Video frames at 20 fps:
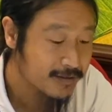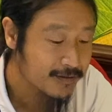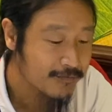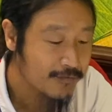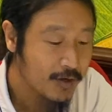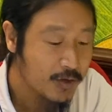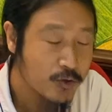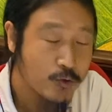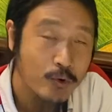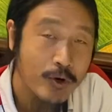
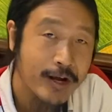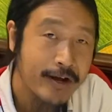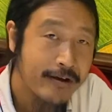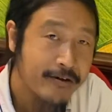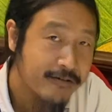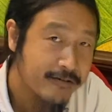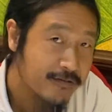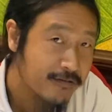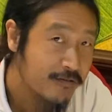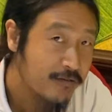Very
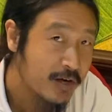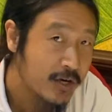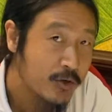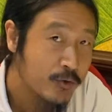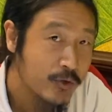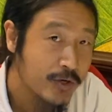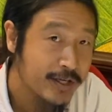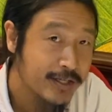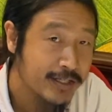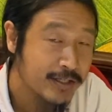
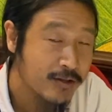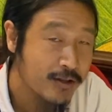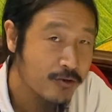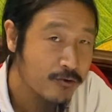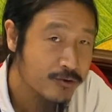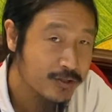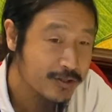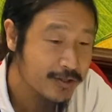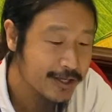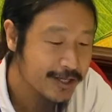rare in
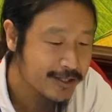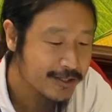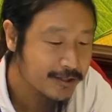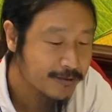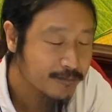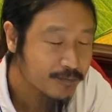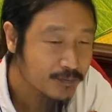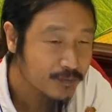those days.